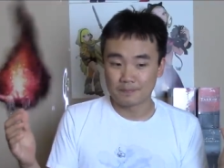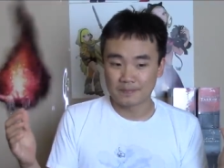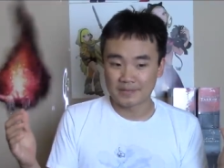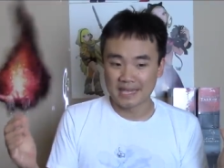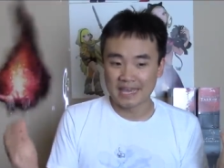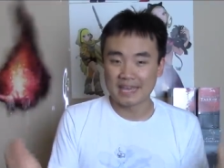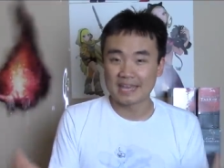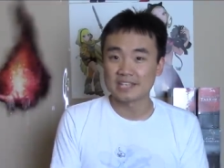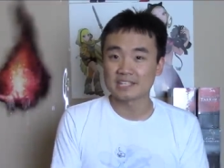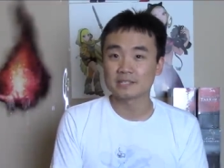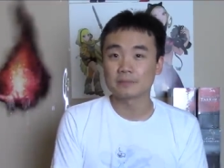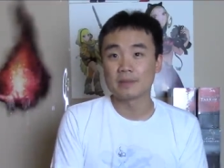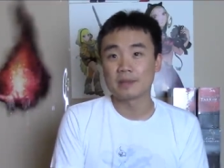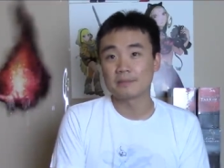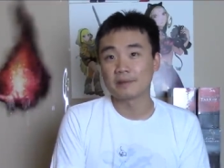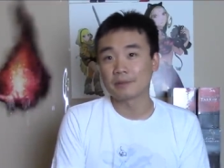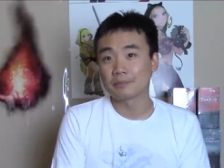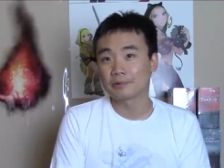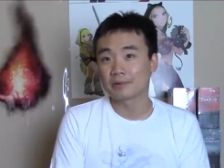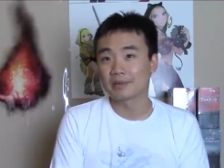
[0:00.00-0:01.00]
case.
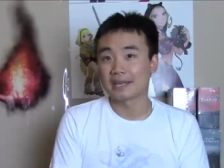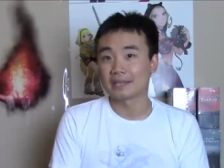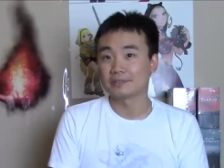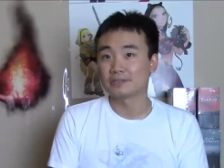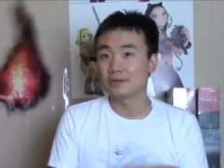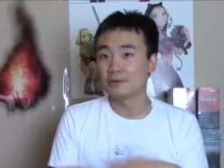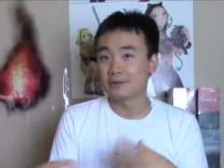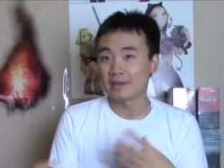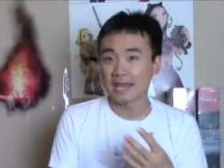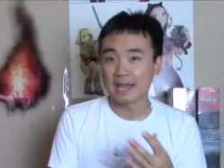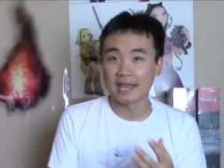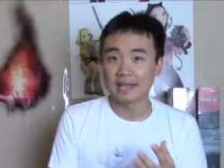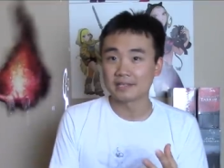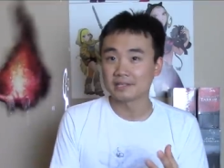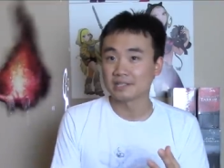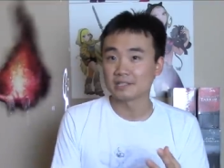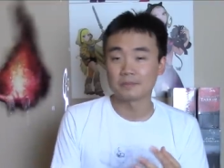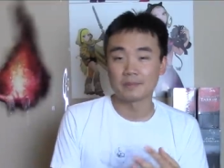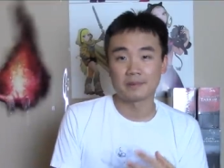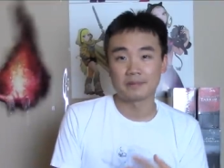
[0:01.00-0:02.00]
Maybe I'm going to get two
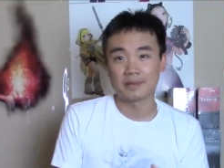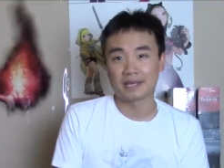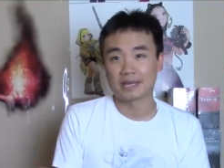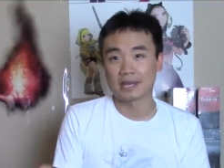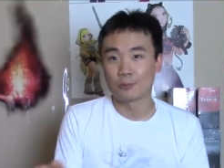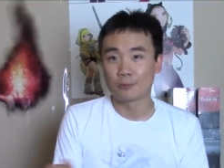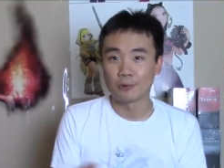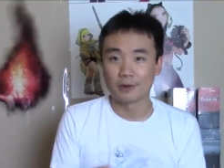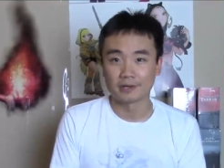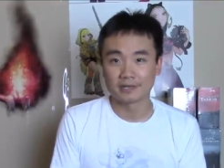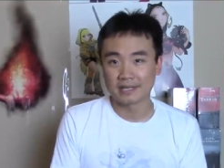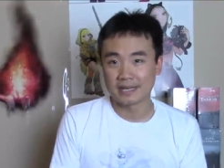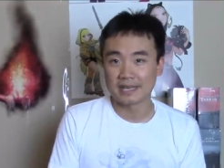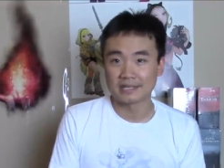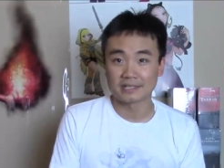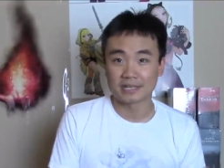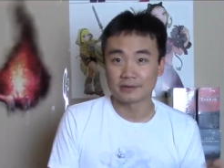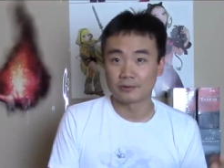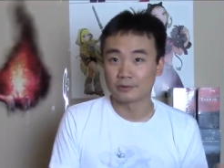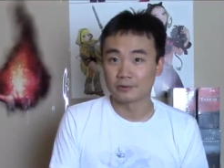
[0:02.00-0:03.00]
cases. Maybe I get one
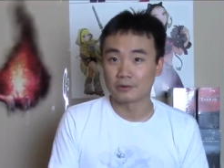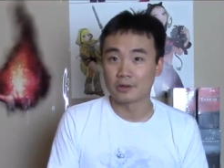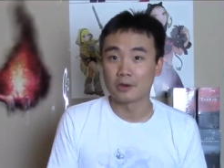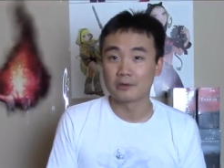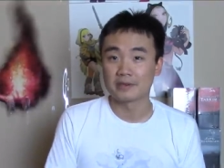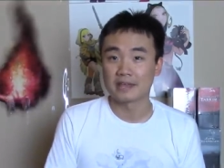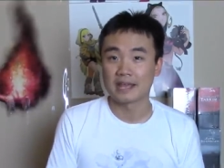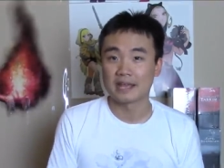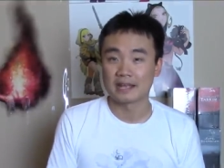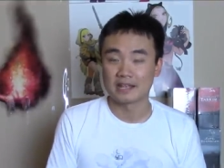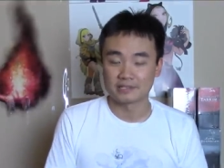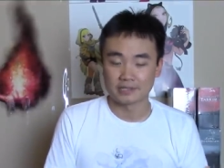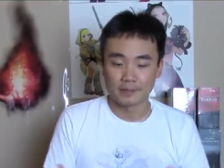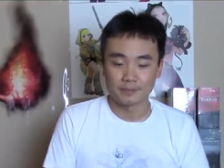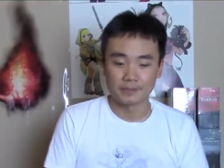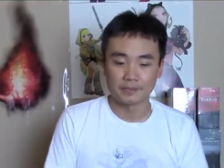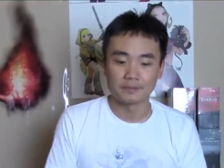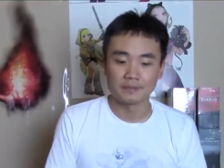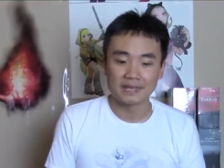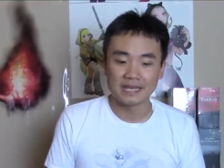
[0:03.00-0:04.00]
case. I don't know yet. It's
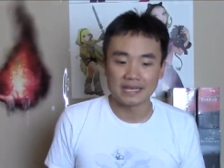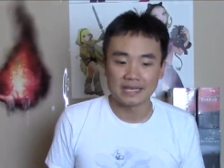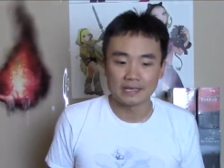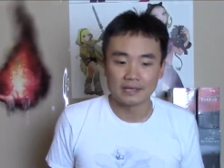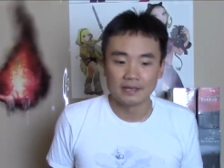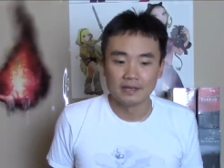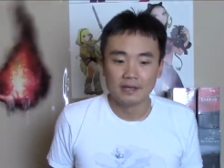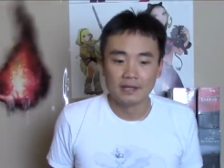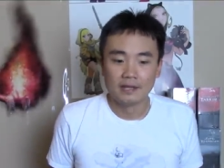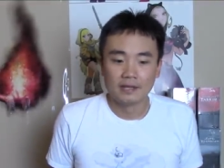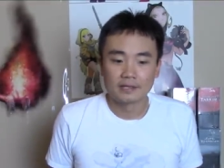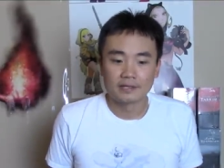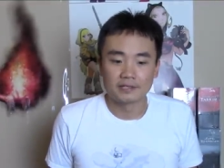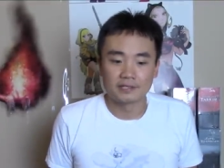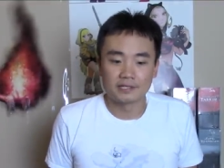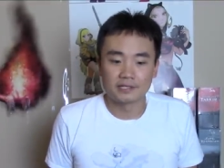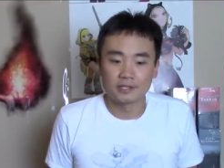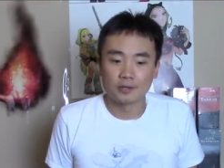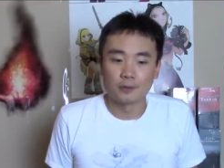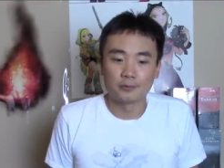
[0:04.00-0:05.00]
up to me
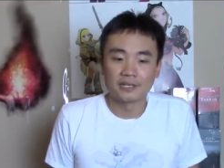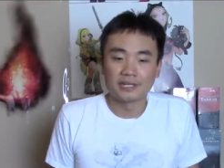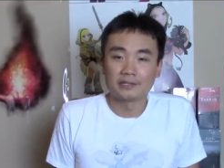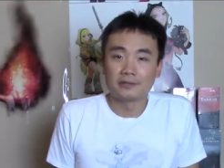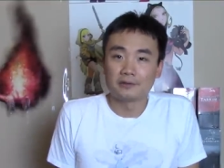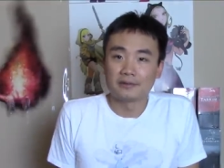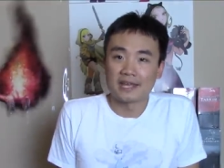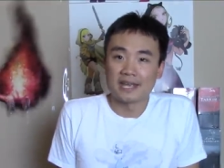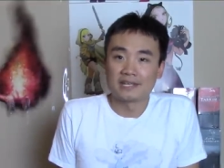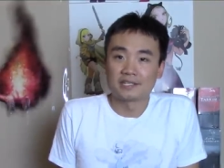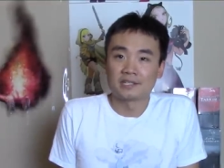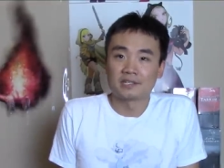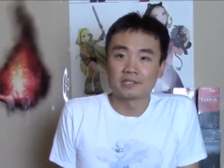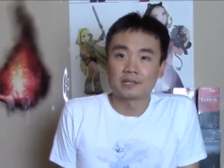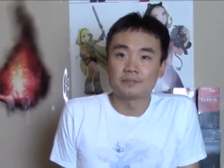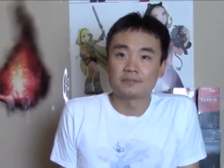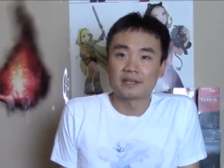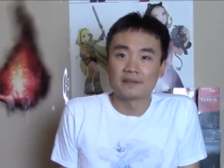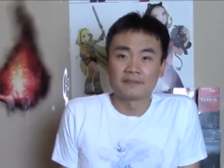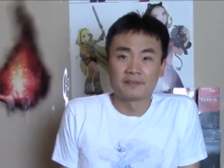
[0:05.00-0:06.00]
because he's holding two cases.
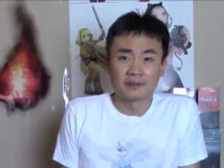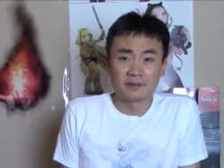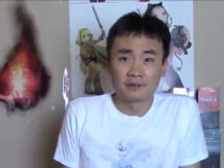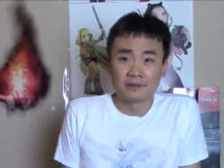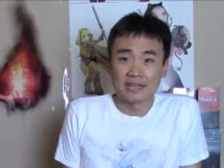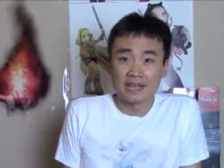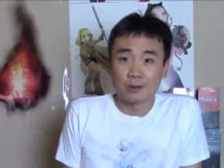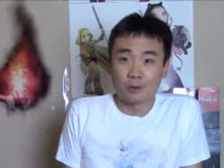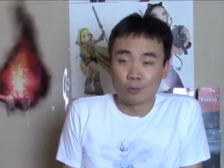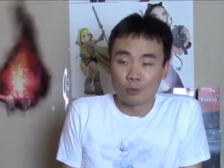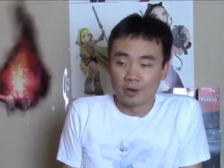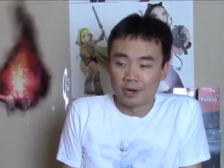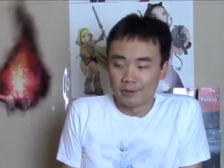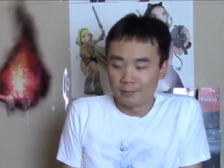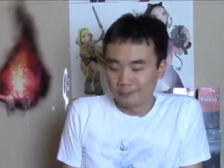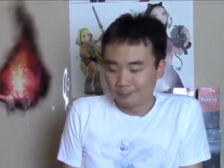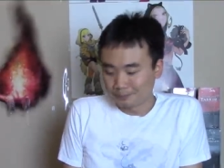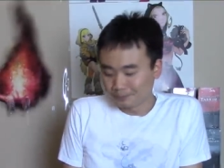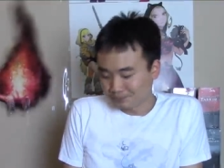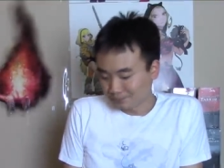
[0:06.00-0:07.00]
I'm definitely going to get
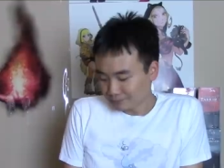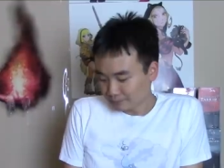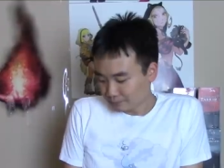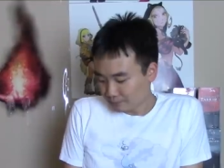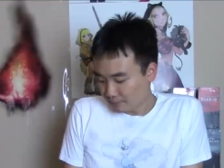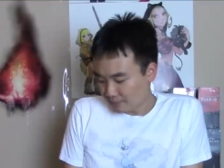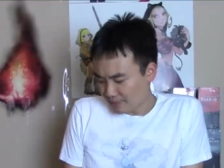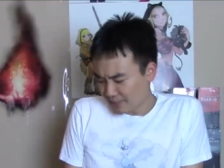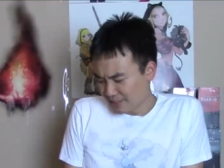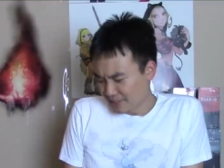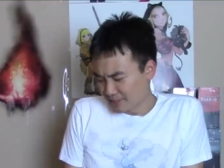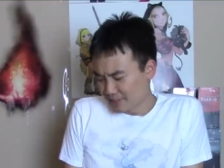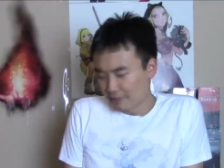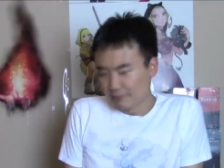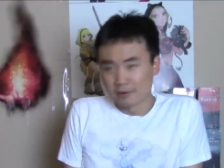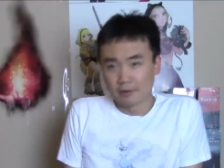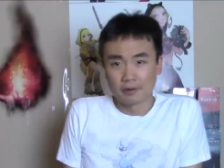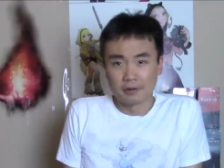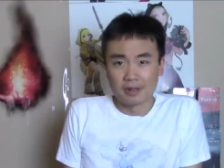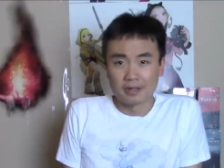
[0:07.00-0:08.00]
one. I think
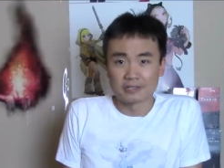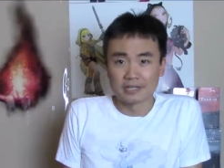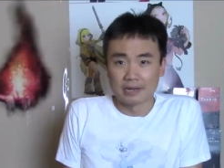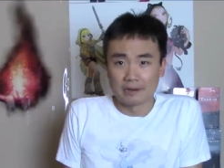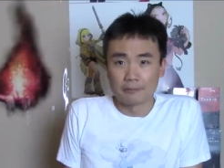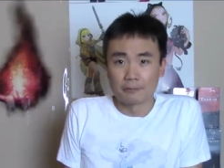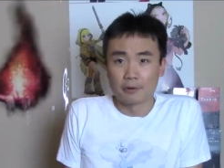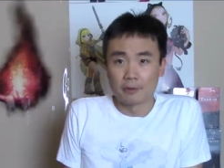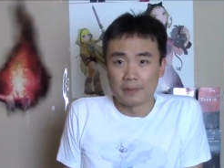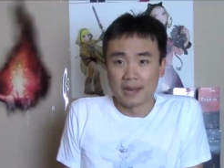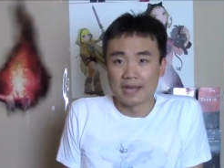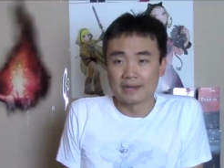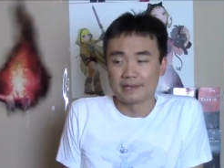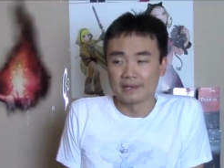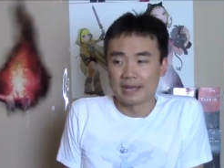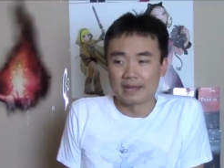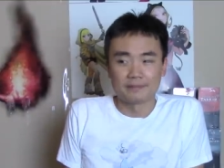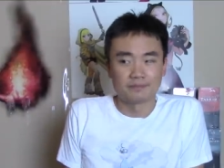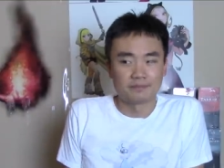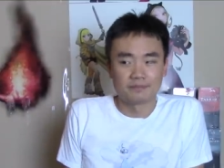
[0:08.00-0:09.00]
$700 I will buy.
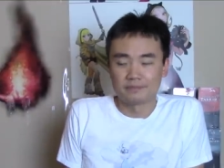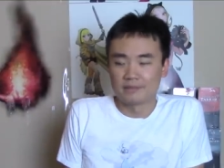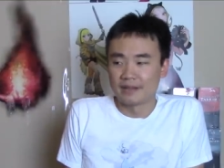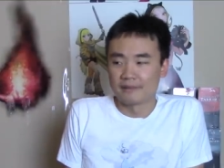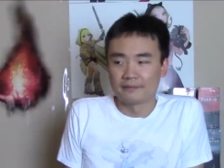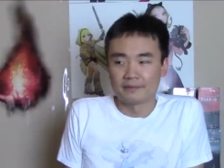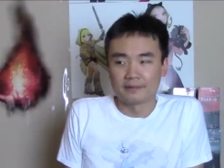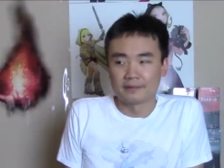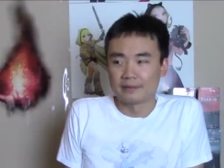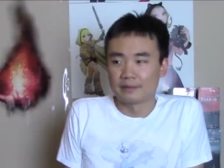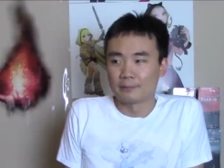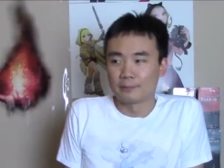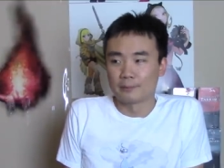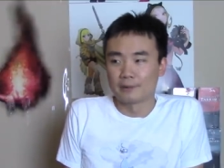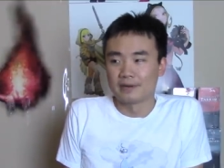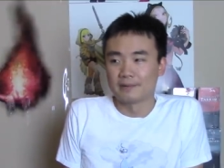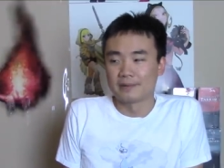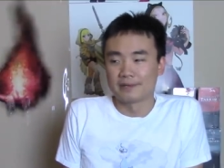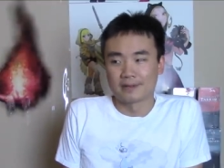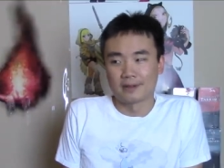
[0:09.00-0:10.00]
I definitely, uh,
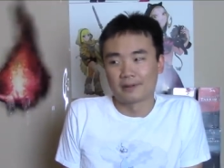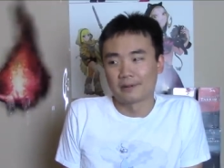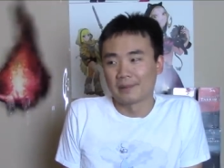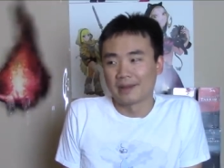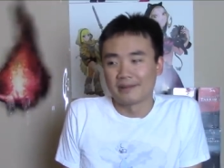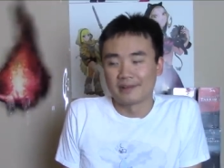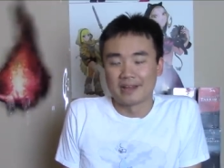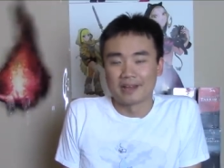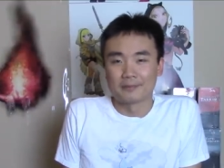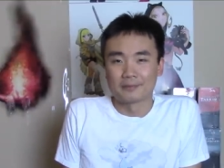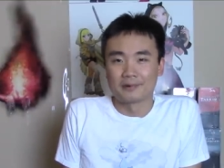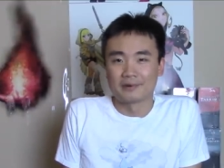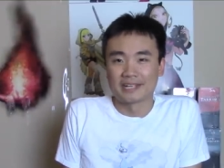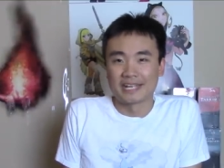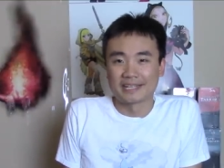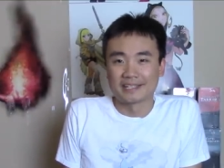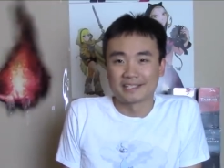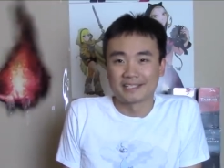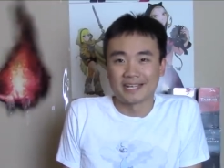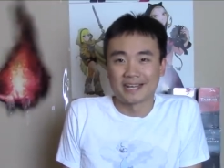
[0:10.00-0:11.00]
what am I talking about? I'm going to
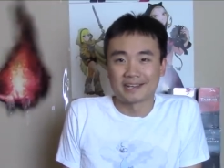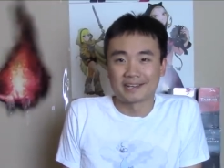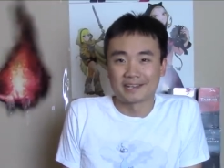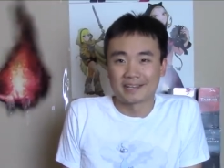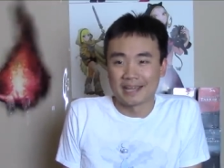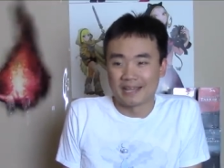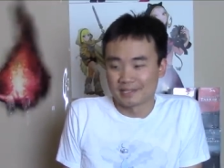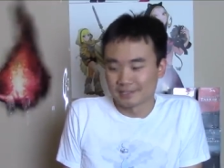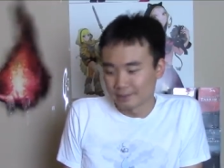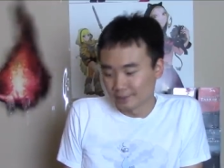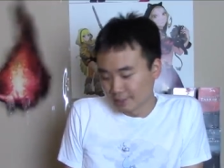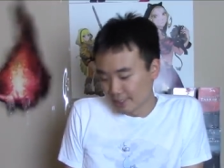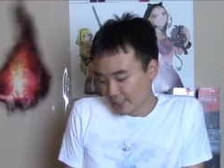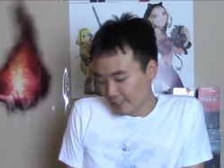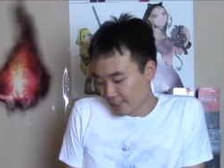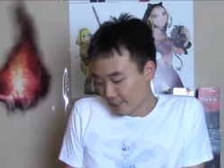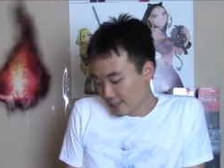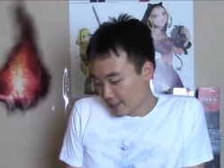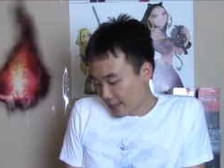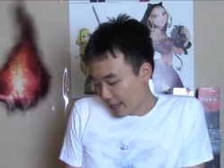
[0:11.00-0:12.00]
get the second case.
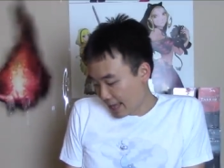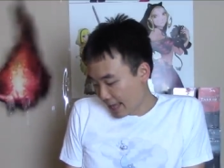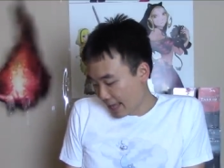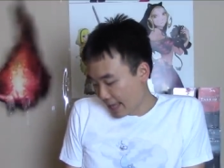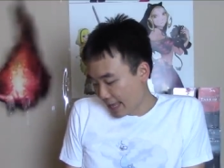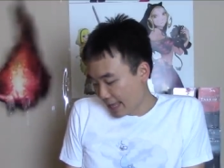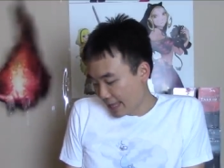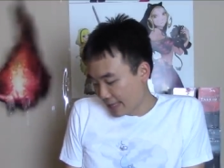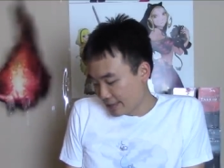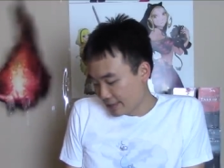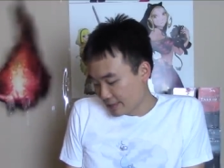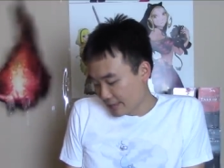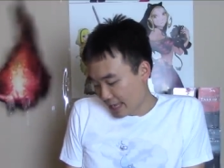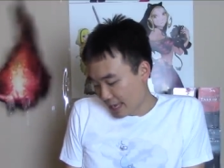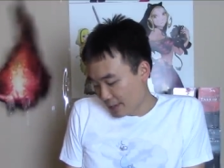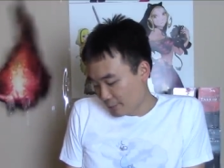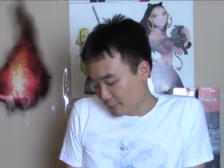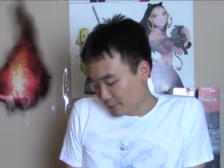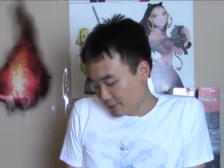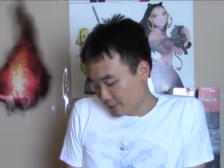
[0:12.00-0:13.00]
And
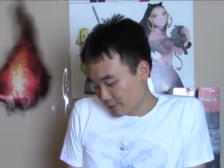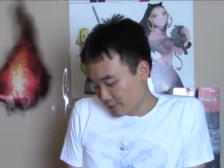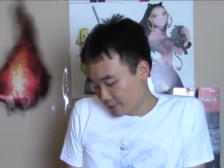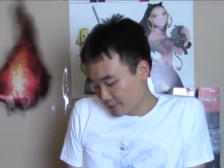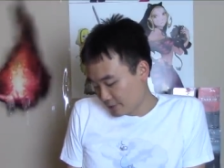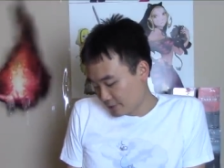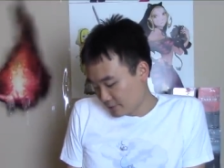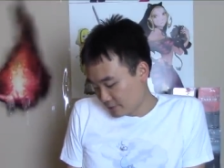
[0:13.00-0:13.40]
I want to,